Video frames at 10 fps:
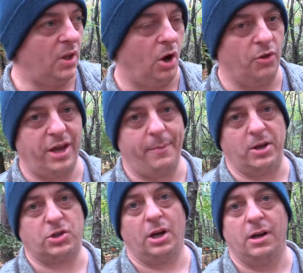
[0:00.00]
on the
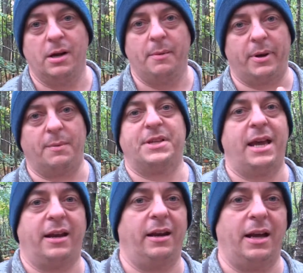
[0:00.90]
image. But I'm
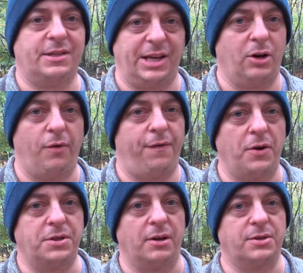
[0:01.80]
taking a single
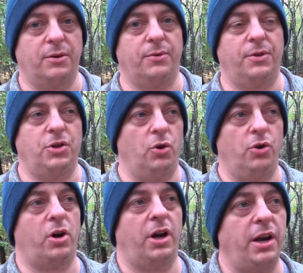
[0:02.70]
photo, so you're
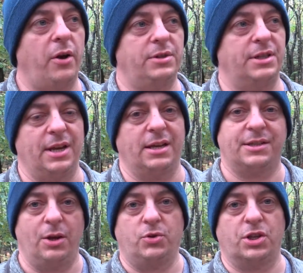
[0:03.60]
not going to notice it. It's
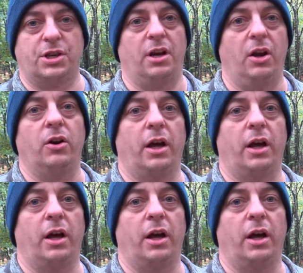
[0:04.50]
still just going to look